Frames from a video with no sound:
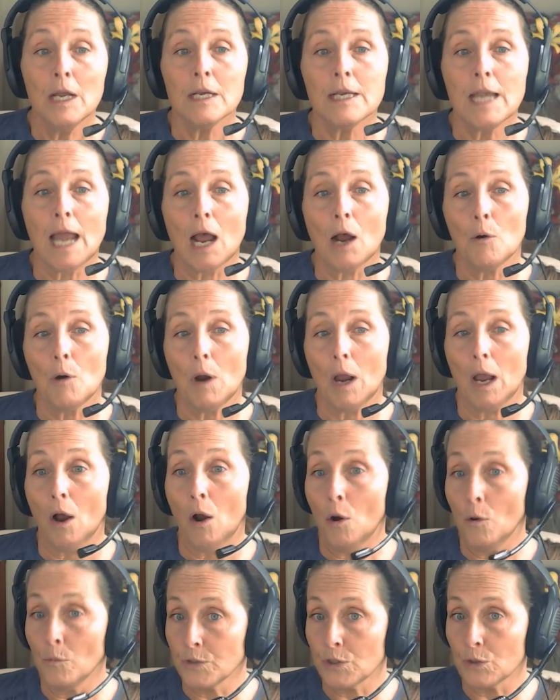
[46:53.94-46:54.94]
Now,
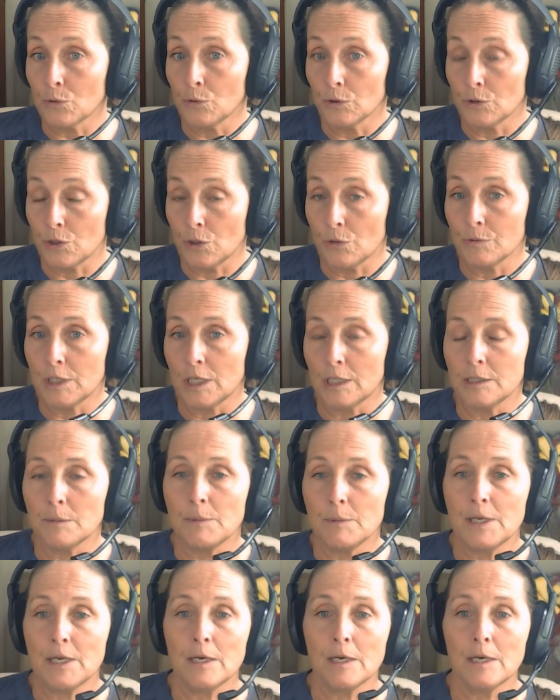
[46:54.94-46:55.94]
homeschoolers don't tend to
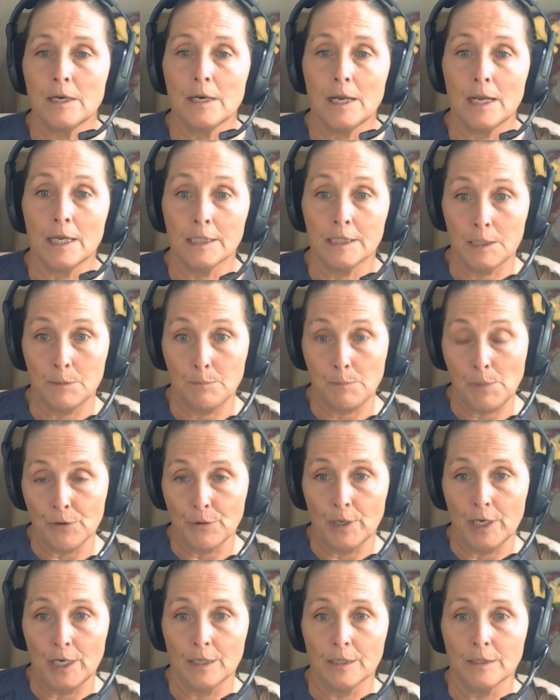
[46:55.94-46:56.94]
be
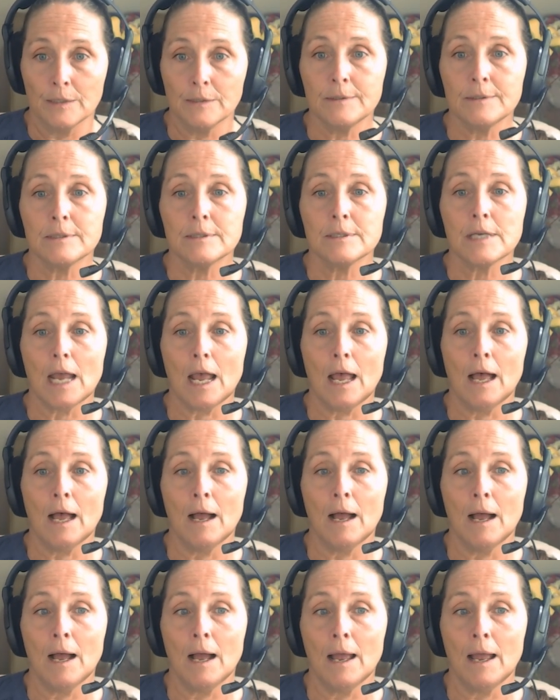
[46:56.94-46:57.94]
experienced.
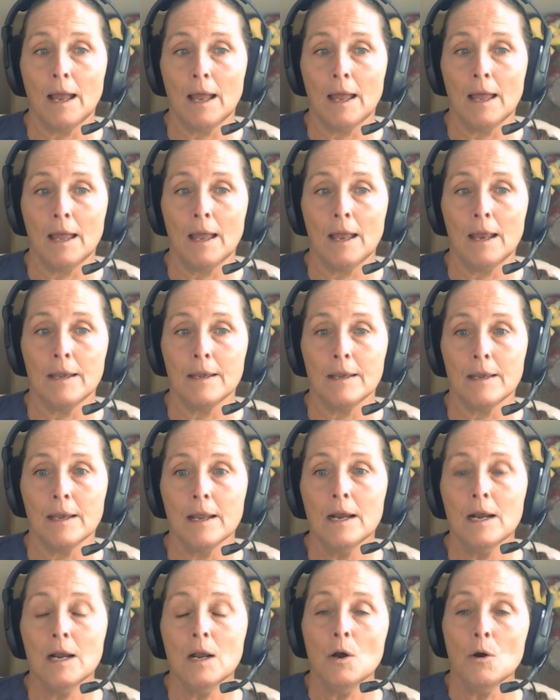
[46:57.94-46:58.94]
And
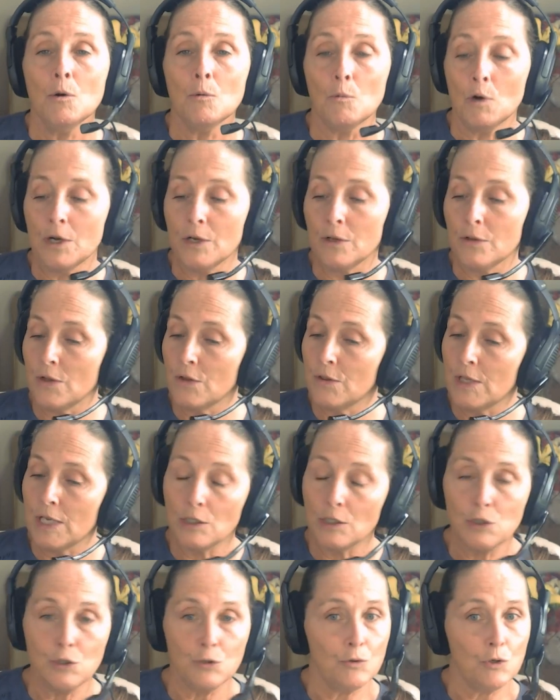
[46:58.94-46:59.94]
one of the
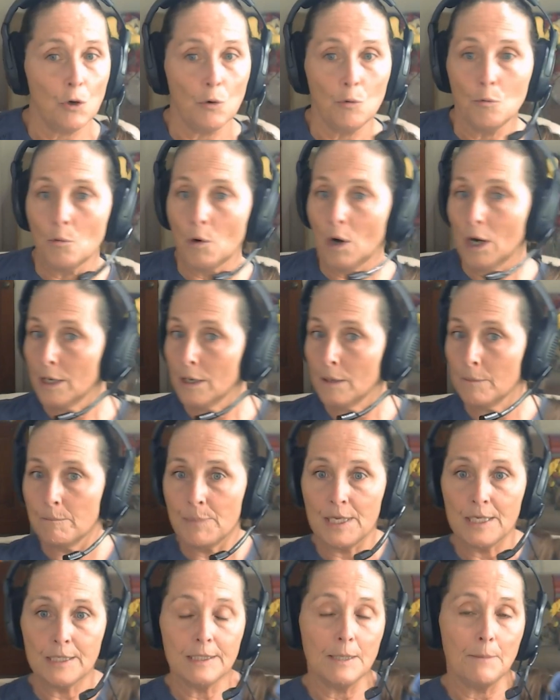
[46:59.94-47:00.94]
things, you don't want a
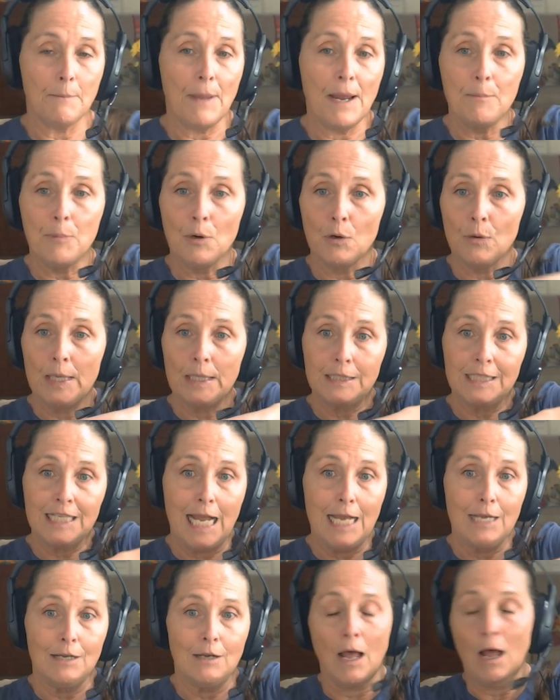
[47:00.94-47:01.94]
piece of paper that's
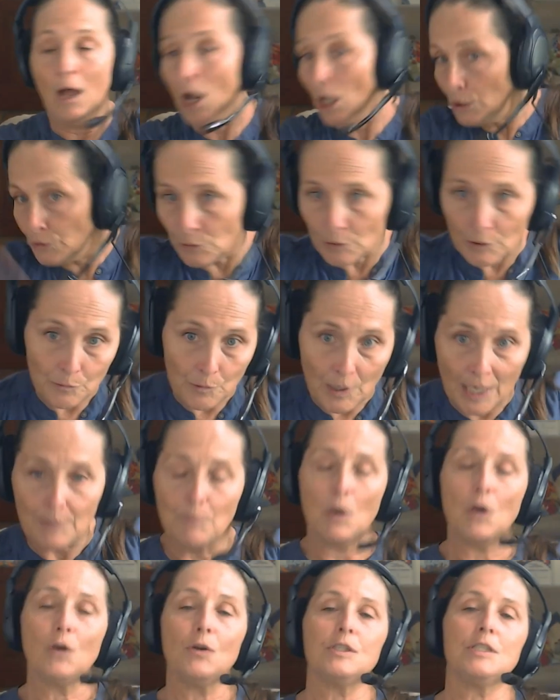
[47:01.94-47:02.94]
got 100 red
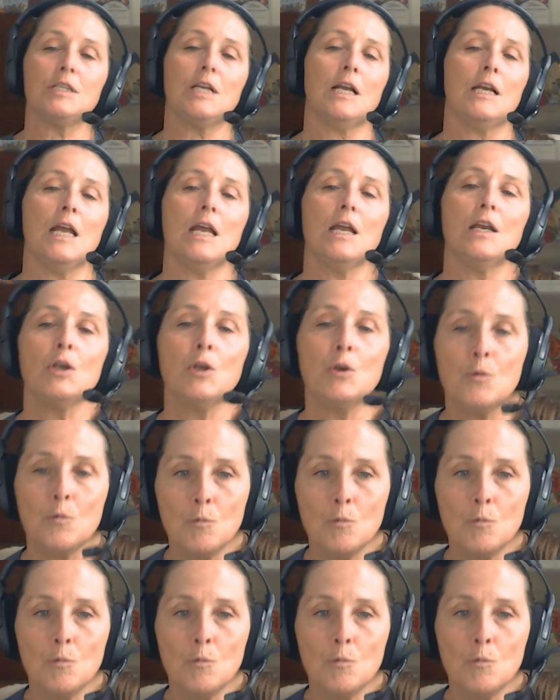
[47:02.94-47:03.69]
marks on it. You